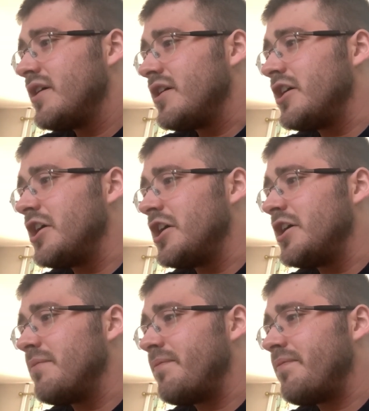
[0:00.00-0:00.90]

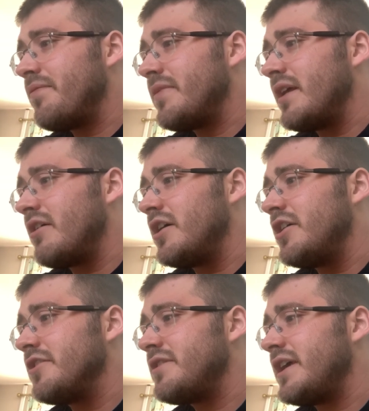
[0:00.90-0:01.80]
Now I
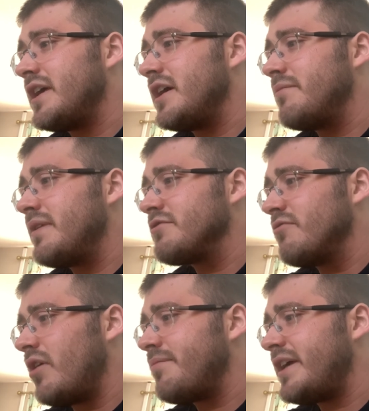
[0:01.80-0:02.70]
heard there was
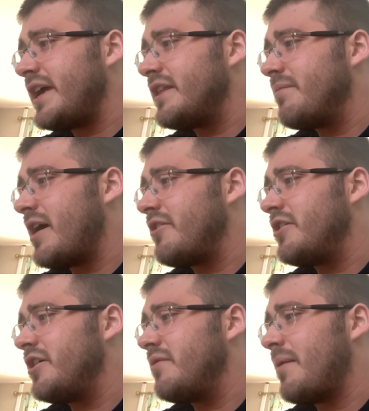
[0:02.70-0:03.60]
one bit here
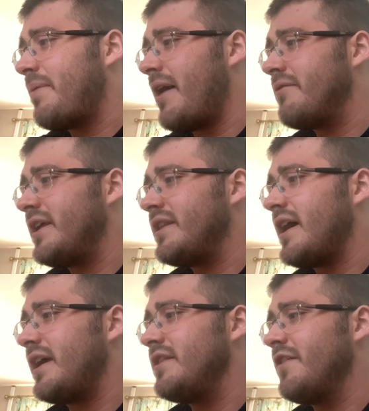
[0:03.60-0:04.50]
about apparently
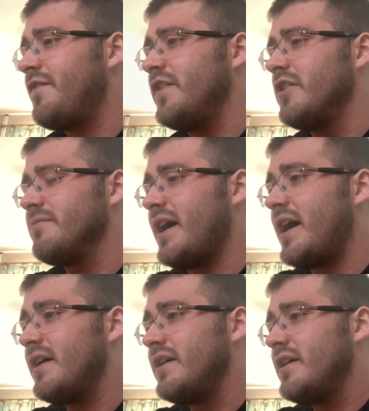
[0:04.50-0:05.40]
that in the film
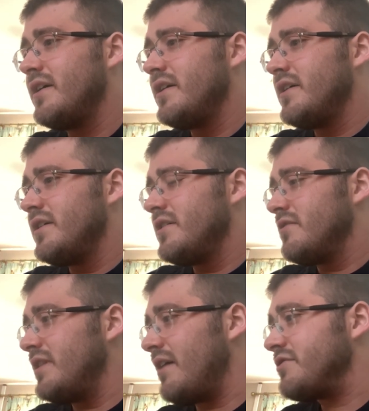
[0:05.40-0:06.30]
that
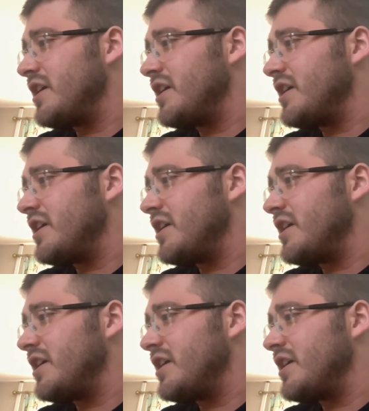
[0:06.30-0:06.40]
was it.